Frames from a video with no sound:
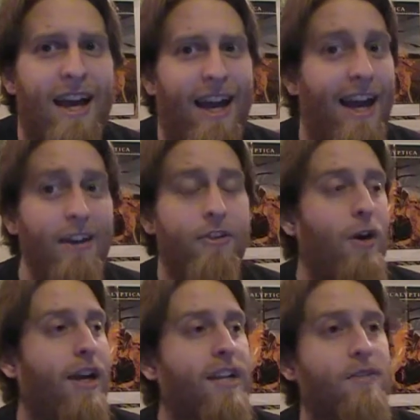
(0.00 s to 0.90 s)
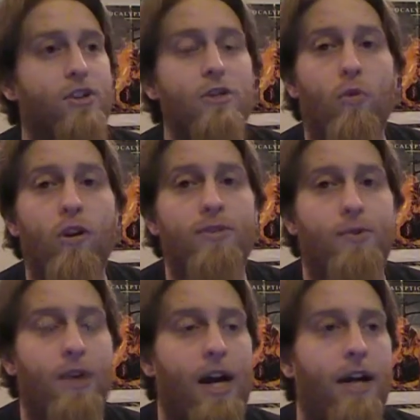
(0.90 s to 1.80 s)
I have no idea if she works
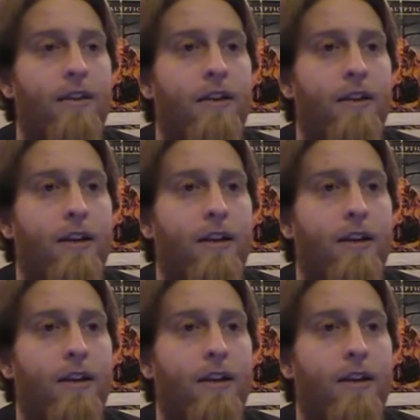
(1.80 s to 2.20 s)
or not.